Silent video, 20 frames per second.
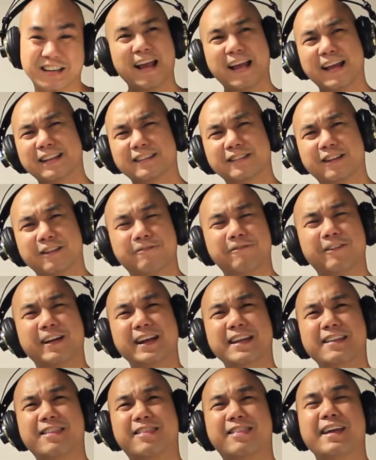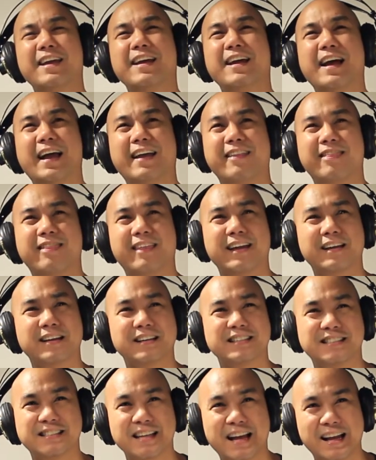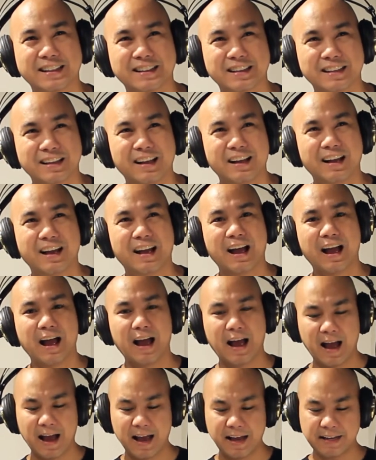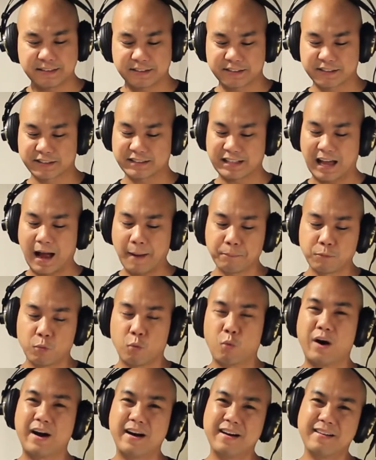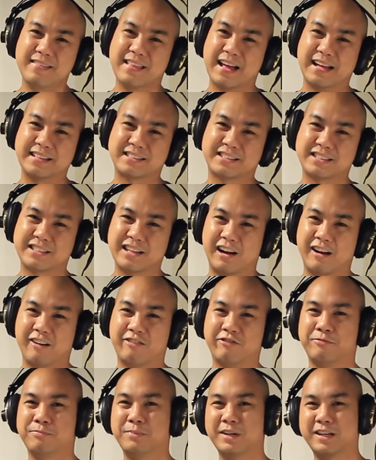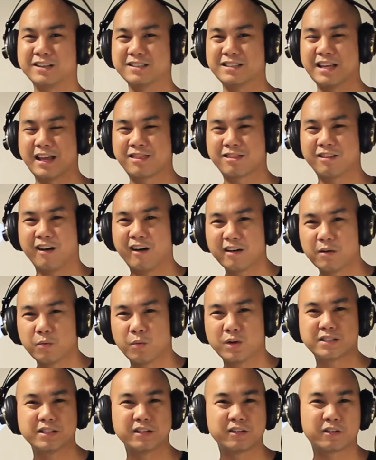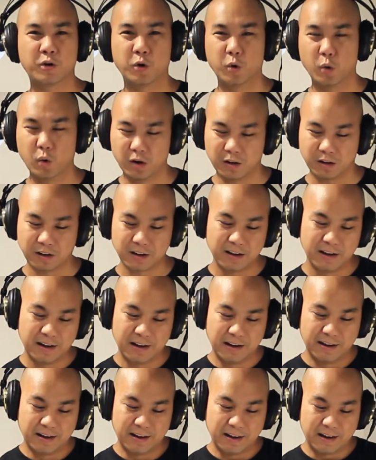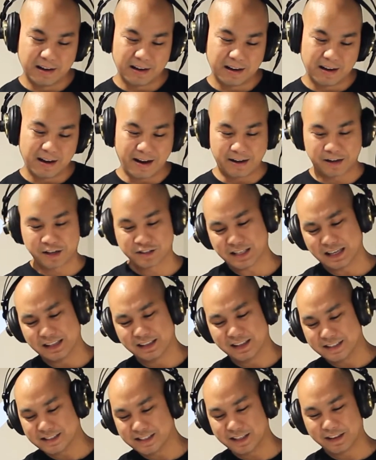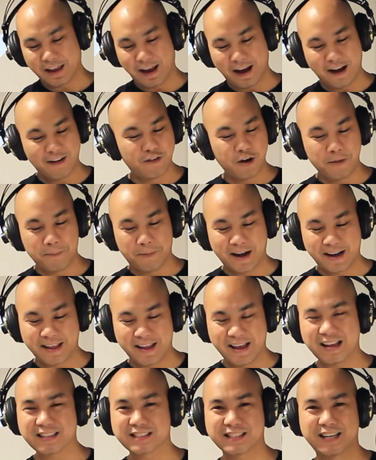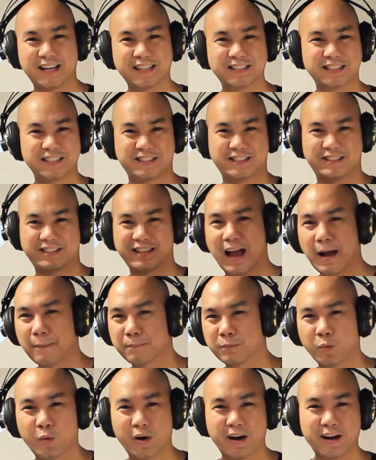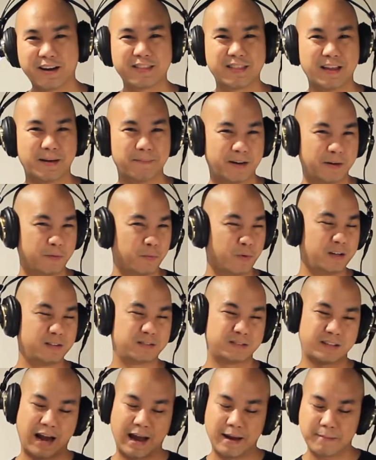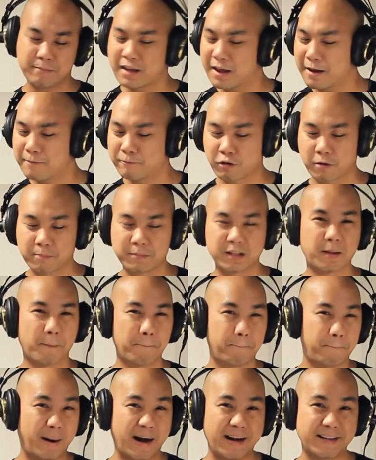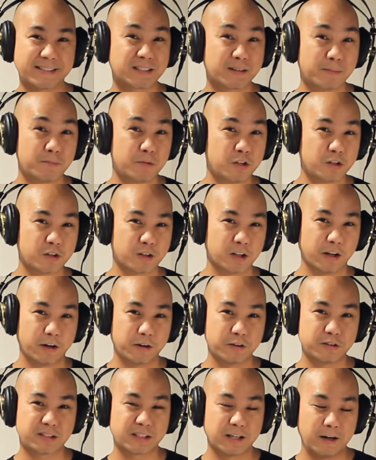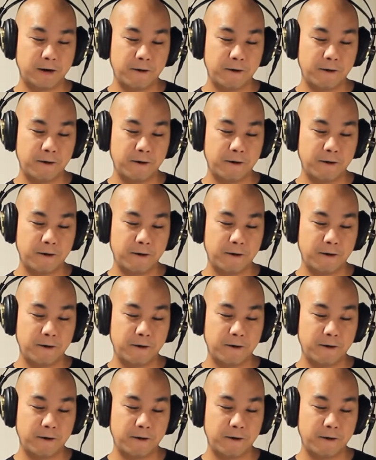And the funny thing, I think, is that I stopped wearing that stuff because I thought it wasn't cool. Because I listened to everybody else and I just stopped wearing them. And when time came for me to buy some new clothes,